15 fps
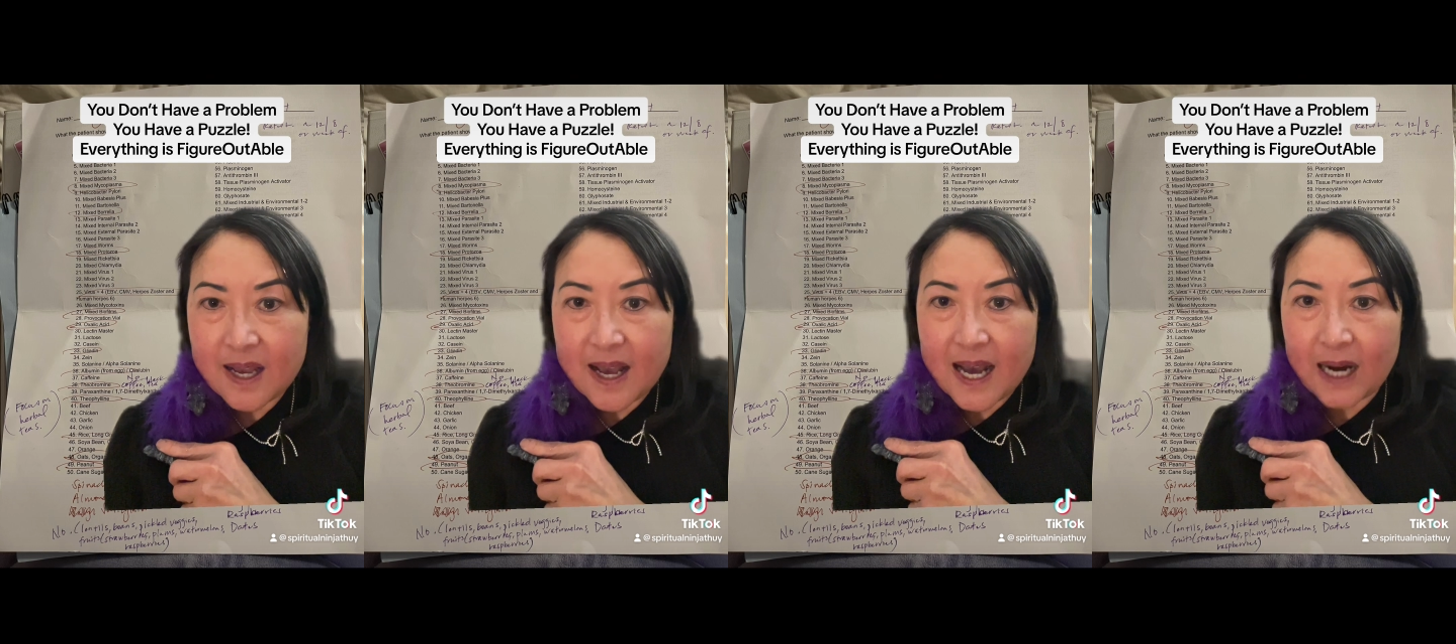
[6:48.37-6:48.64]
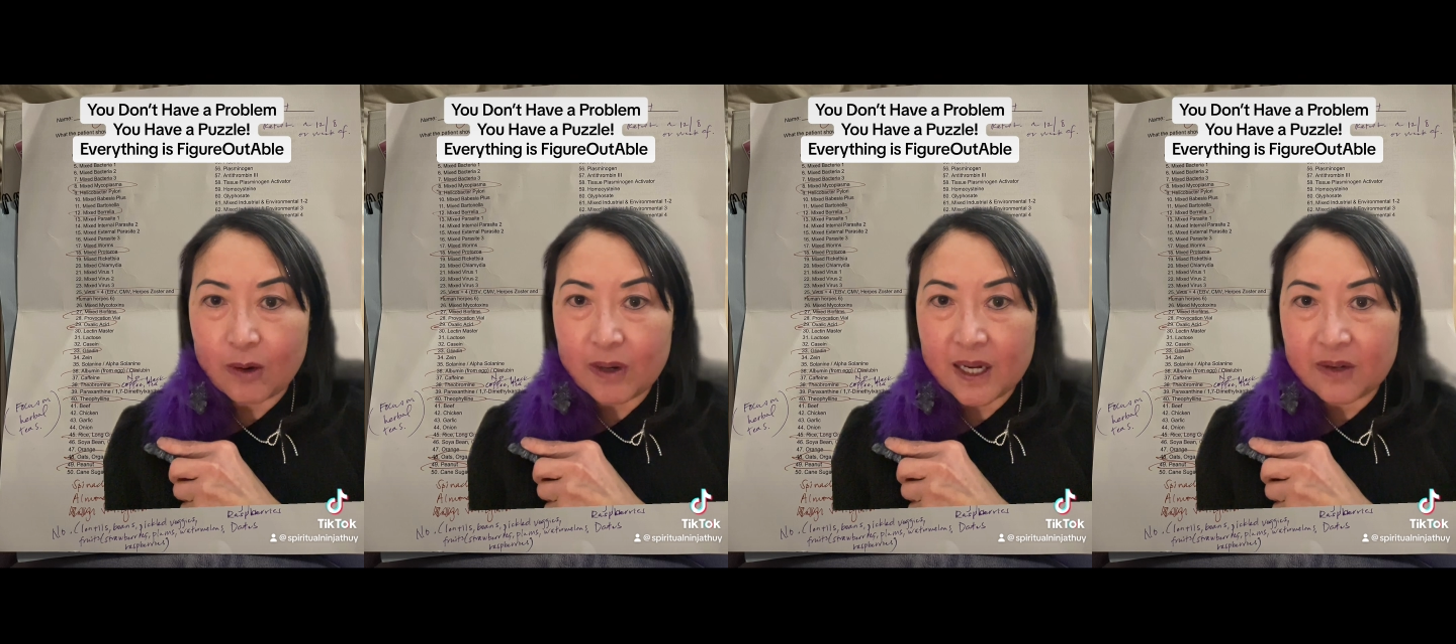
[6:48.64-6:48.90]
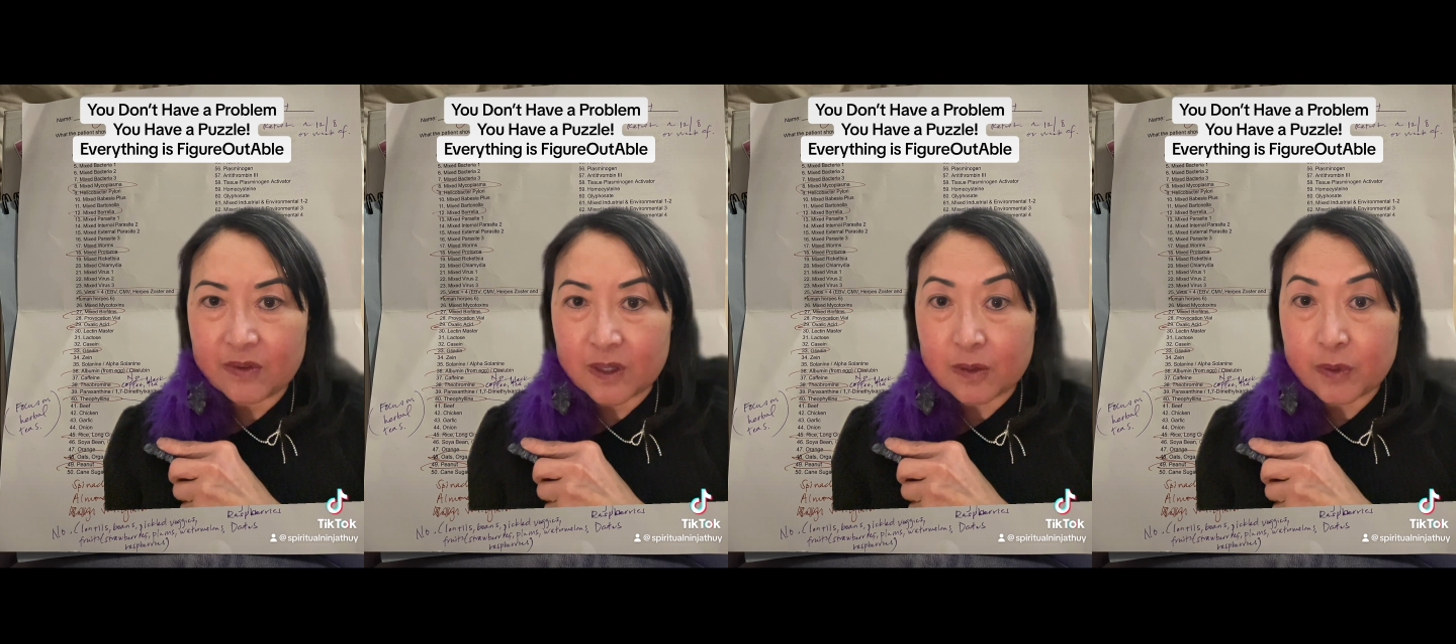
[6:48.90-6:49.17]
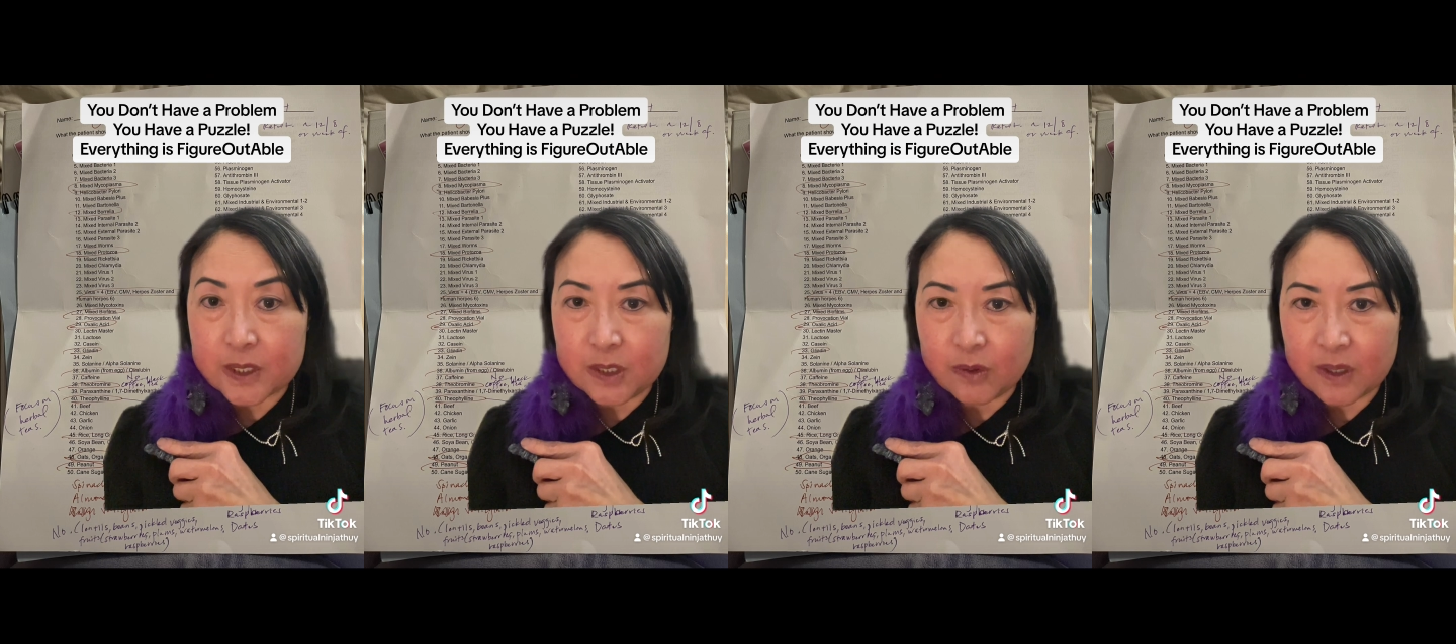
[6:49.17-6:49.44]
However,
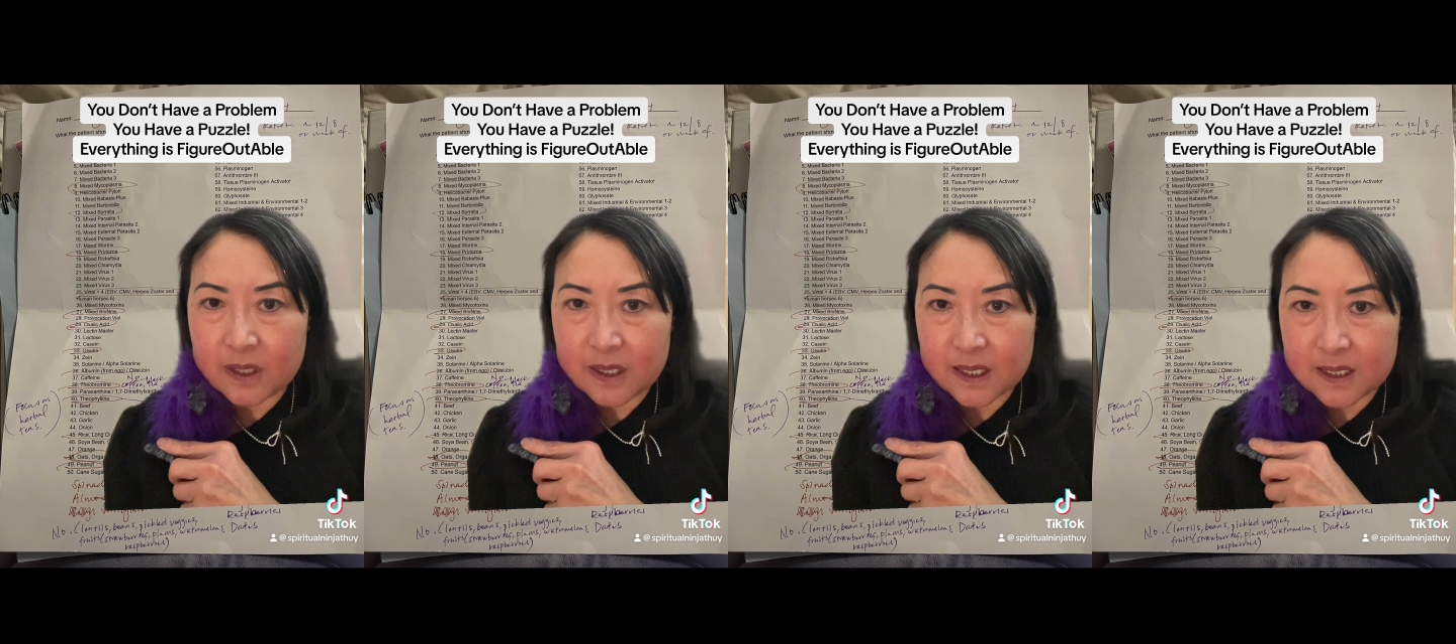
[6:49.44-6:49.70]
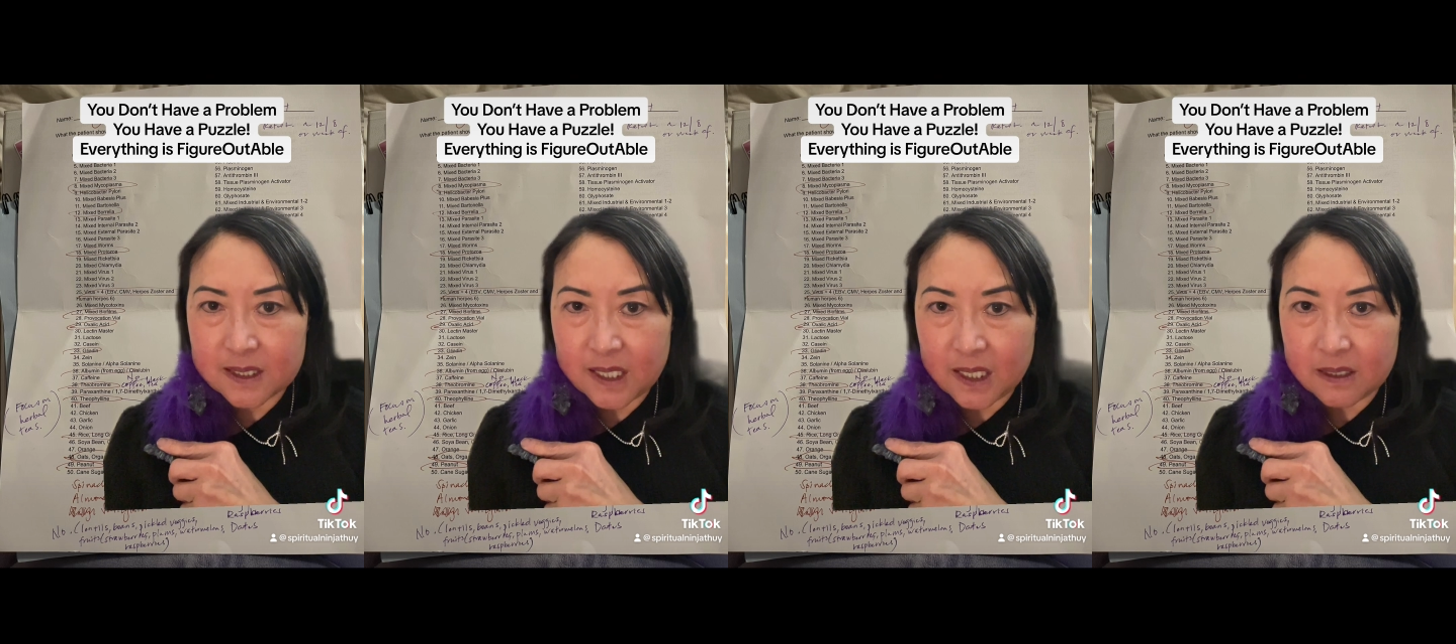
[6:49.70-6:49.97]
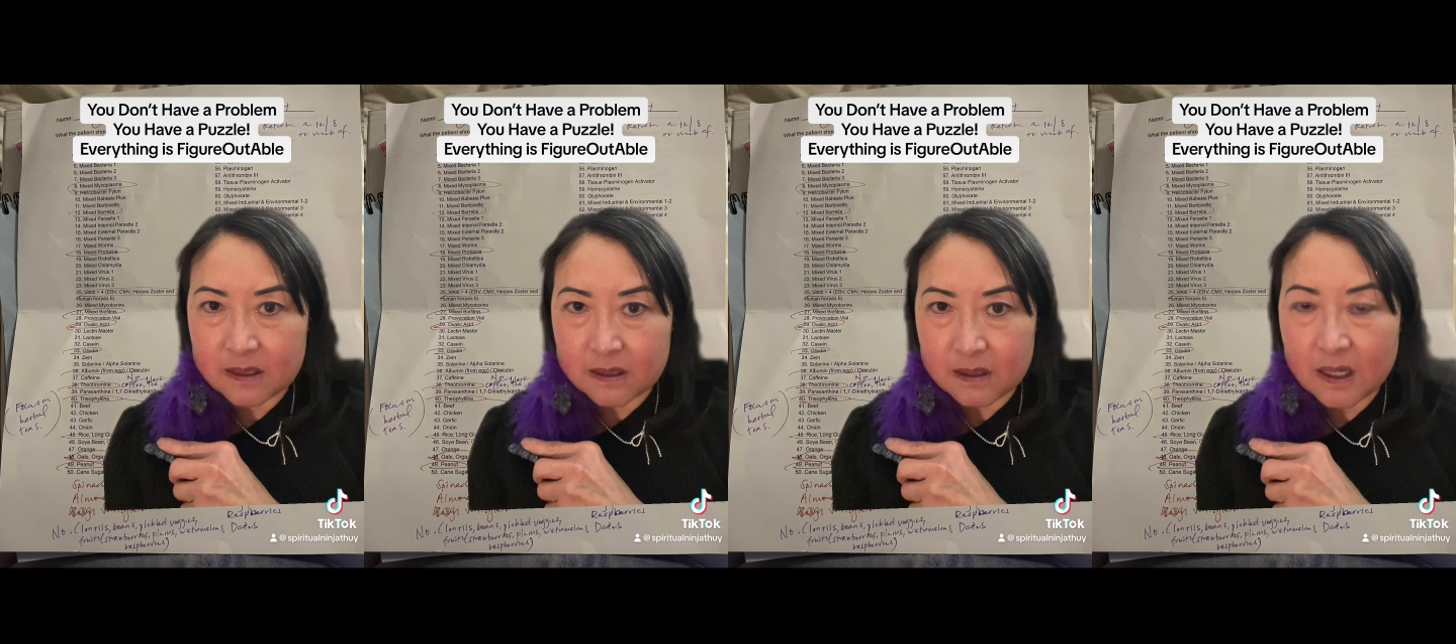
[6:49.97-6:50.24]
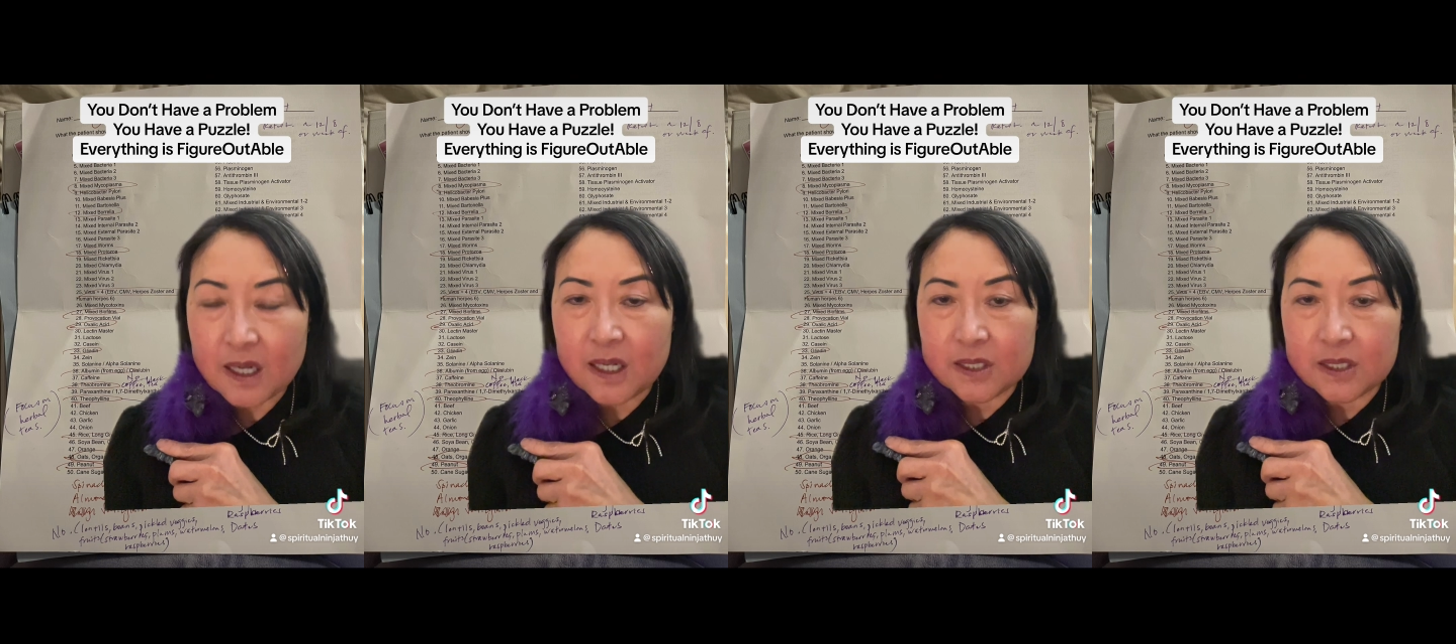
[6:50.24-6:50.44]
when you are the container,